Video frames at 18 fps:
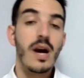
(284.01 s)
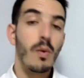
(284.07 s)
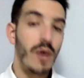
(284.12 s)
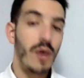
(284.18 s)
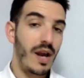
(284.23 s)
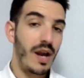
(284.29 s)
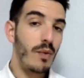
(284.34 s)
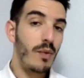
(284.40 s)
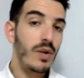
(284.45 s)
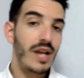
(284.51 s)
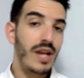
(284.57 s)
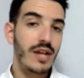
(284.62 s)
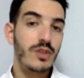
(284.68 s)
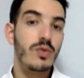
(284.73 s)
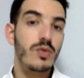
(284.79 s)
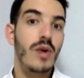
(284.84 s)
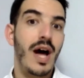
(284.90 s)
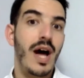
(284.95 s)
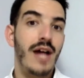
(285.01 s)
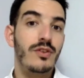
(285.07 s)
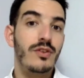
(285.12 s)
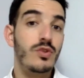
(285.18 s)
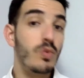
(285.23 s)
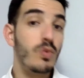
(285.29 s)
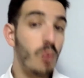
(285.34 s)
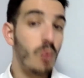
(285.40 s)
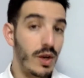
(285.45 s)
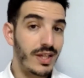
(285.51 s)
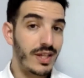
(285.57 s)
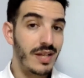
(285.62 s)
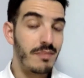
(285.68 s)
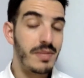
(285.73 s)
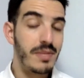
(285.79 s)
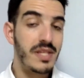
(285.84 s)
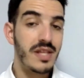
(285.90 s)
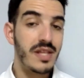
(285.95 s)
What I would like to add to work
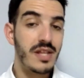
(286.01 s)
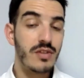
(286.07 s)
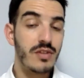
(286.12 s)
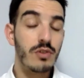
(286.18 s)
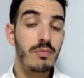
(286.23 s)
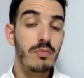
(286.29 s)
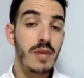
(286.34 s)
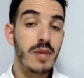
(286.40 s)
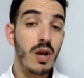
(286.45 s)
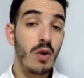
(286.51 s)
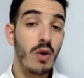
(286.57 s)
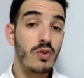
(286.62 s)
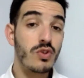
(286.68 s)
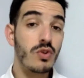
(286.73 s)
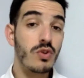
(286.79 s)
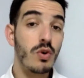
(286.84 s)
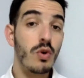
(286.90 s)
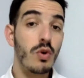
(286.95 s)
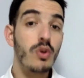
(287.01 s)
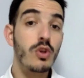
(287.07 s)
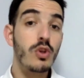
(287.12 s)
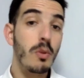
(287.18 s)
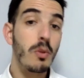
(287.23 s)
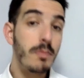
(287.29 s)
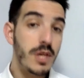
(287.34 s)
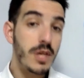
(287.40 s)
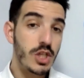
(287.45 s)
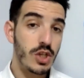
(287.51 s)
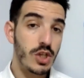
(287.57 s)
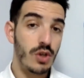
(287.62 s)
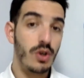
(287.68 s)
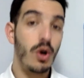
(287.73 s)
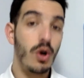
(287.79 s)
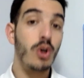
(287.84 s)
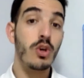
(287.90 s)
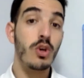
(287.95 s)
and business could be also your
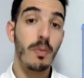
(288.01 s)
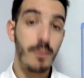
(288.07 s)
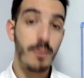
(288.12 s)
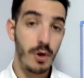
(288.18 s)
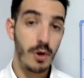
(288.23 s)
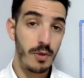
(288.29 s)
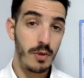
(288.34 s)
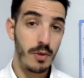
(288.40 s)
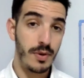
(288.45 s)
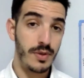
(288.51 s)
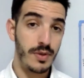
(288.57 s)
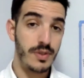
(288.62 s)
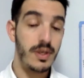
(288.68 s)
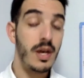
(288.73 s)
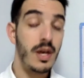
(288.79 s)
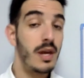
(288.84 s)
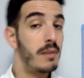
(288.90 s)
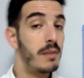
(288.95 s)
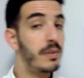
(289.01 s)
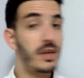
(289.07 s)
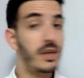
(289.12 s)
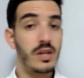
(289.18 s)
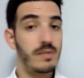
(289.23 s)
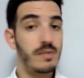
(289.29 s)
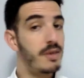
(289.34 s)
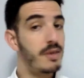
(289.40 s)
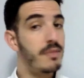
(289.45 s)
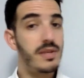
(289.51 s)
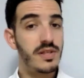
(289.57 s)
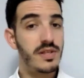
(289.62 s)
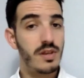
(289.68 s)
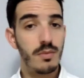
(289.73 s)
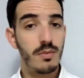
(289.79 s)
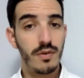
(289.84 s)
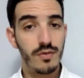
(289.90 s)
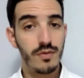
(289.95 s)
mission or your purpose, because maybe
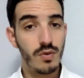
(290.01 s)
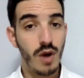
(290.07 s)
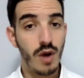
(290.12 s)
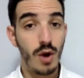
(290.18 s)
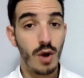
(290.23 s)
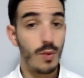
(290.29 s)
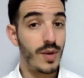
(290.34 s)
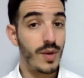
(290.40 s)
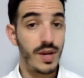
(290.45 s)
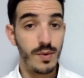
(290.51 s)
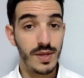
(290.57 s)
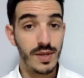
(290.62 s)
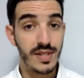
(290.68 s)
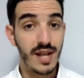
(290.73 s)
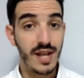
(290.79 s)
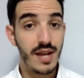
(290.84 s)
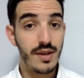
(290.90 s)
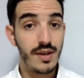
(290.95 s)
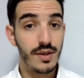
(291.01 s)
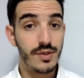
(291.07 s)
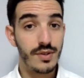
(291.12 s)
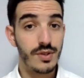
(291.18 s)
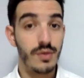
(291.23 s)
some of you are already retired.